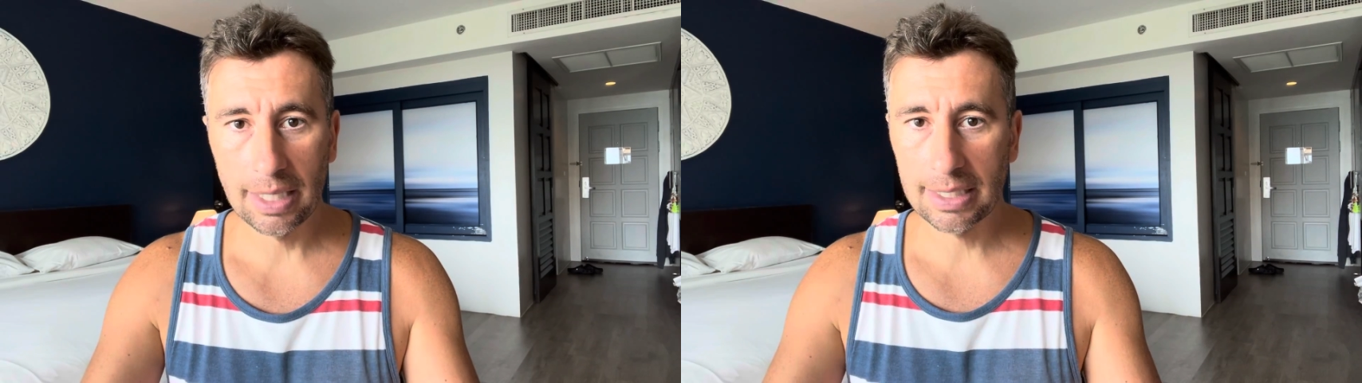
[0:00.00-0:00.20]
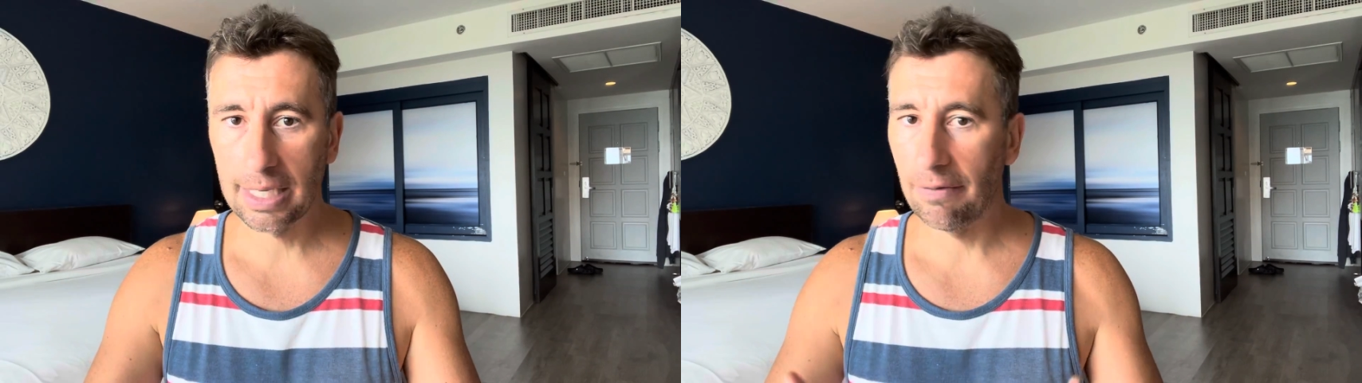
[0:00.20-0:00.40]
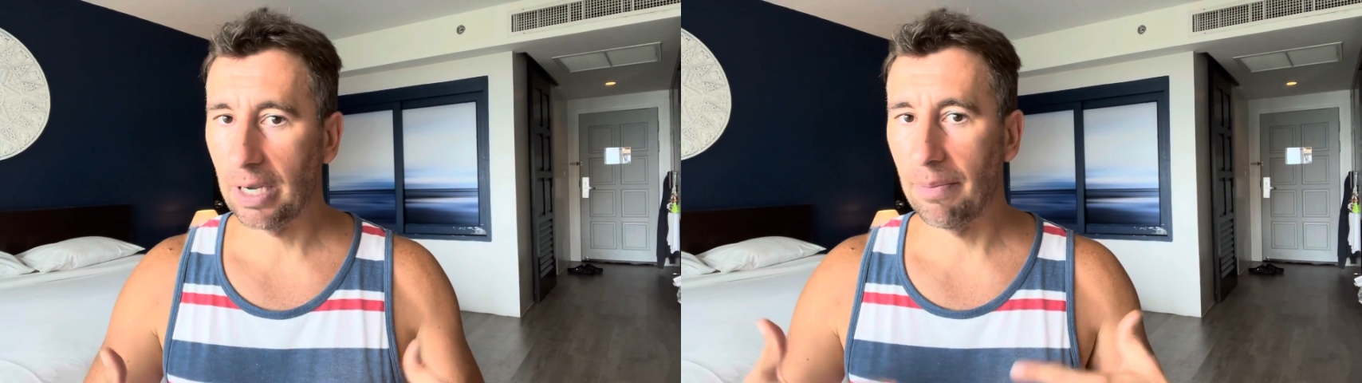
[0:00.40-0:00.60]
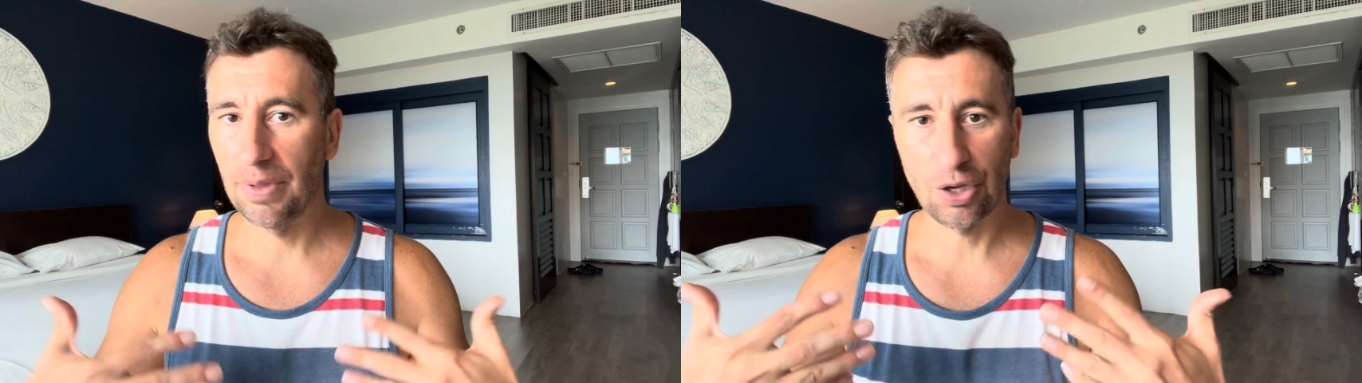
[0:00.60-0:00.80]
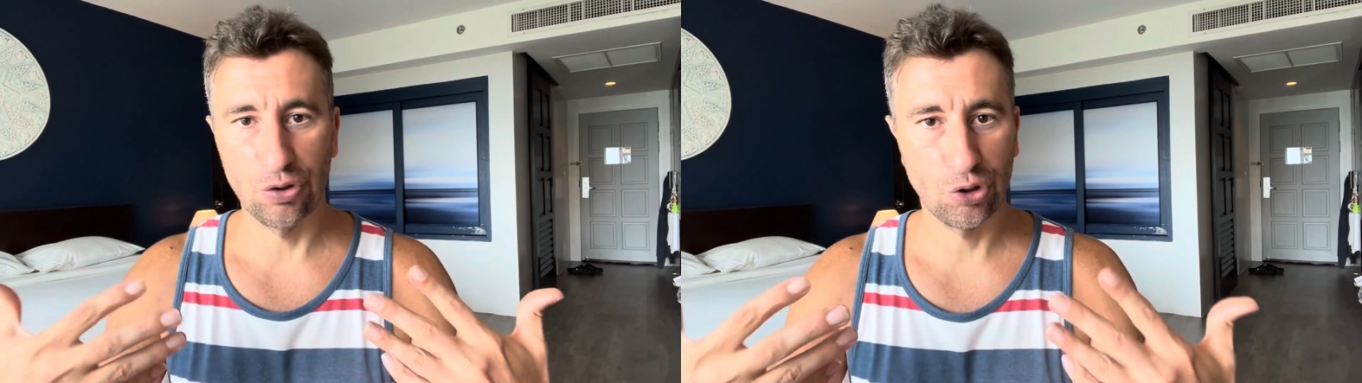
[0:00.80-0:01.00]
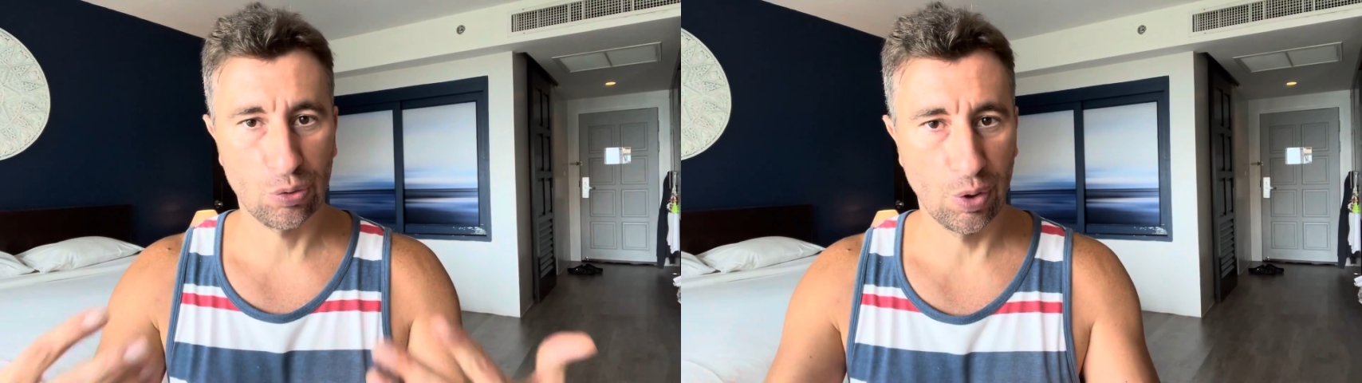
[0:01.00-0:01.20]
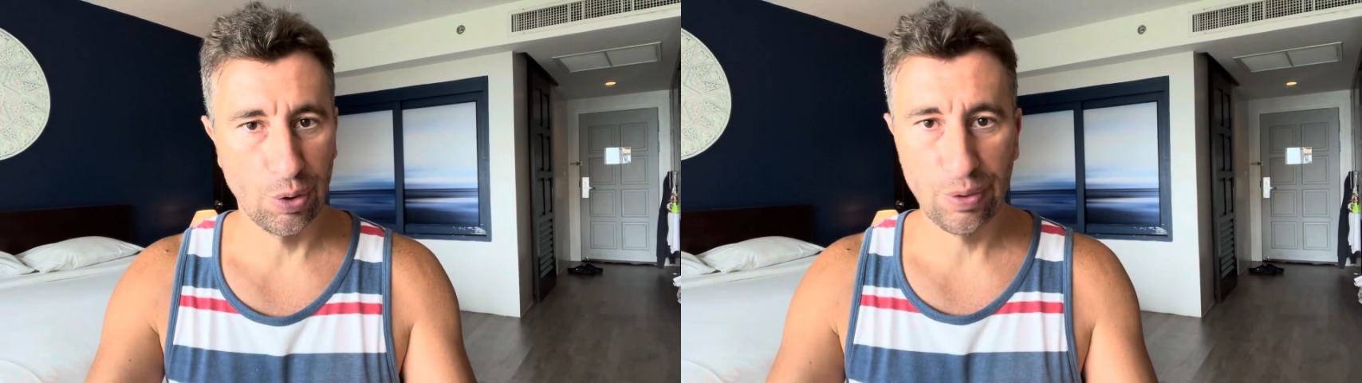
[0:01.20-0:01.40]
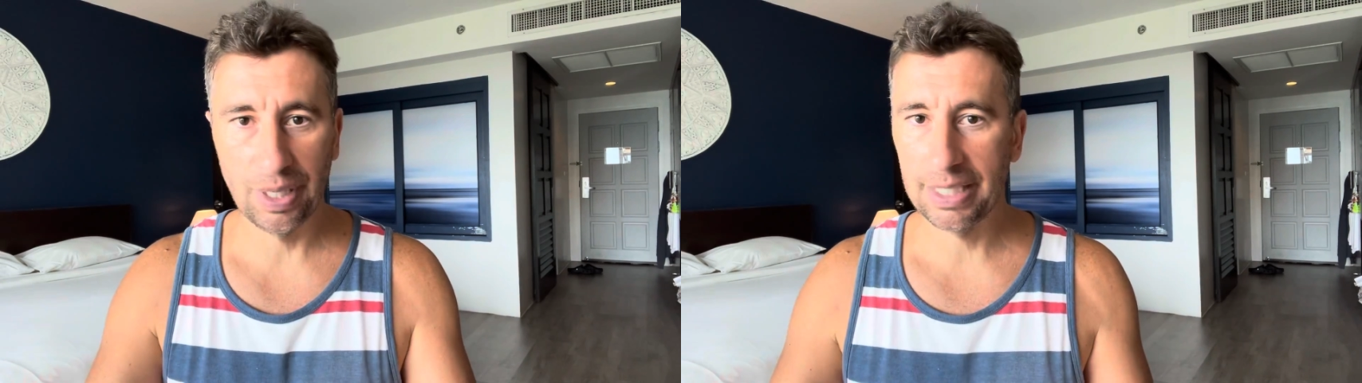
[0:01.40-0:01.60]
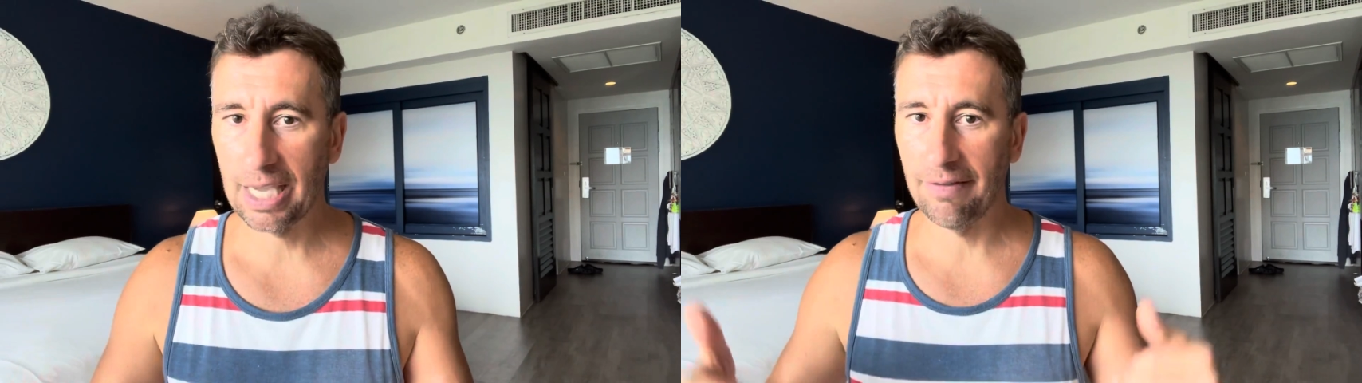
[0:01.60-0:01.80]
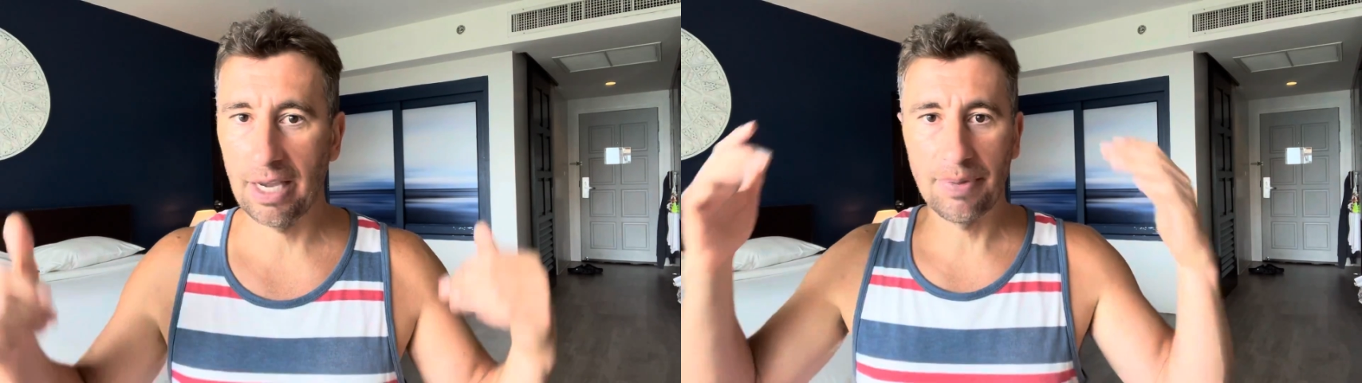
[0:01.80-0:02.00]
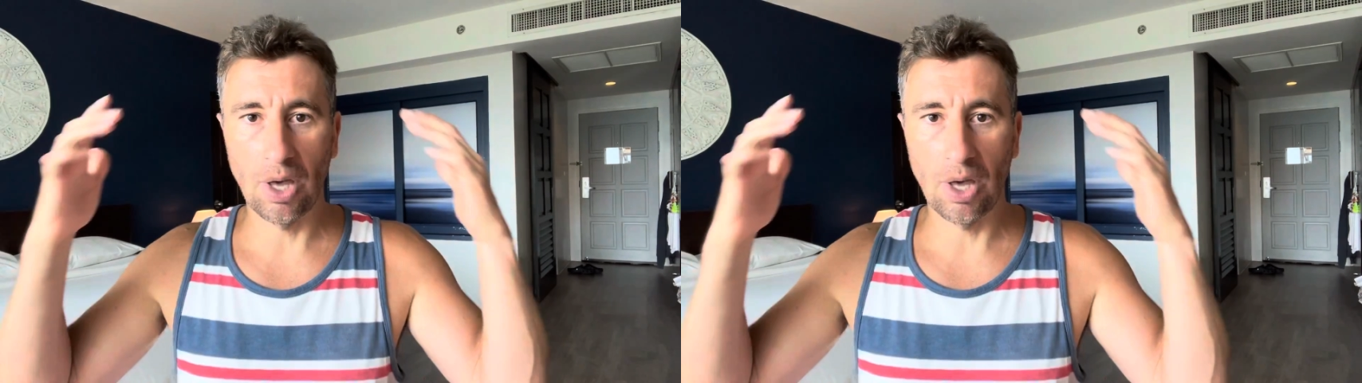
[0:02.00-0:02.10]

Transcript: It's giving up the control. It's giving up